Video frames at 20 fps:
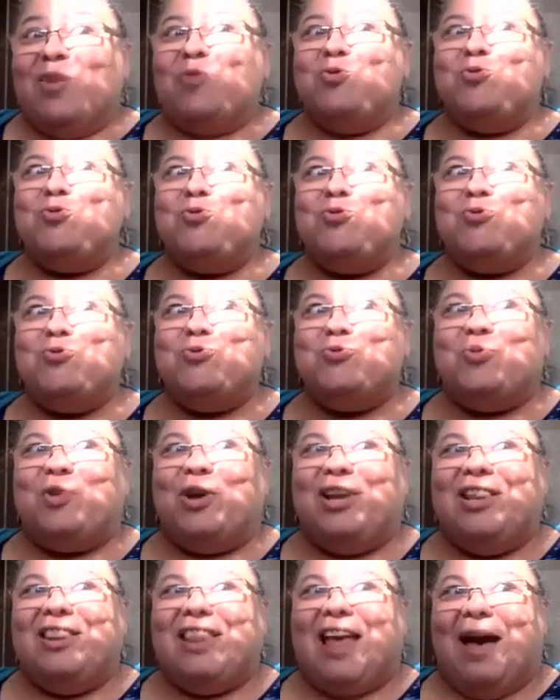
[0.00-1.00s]
Ooh,
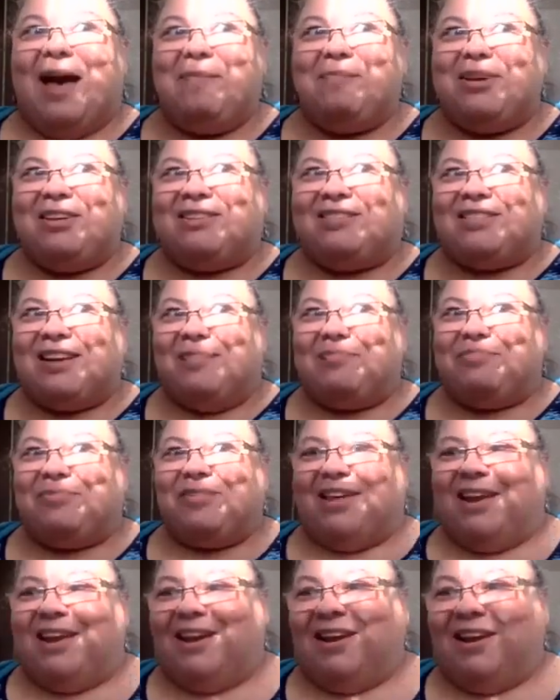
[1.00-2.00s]
wouldn't that be
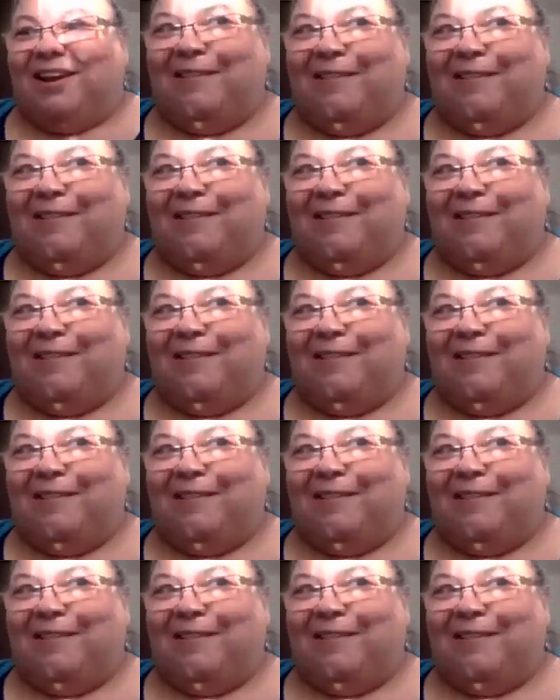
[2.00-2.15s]
something?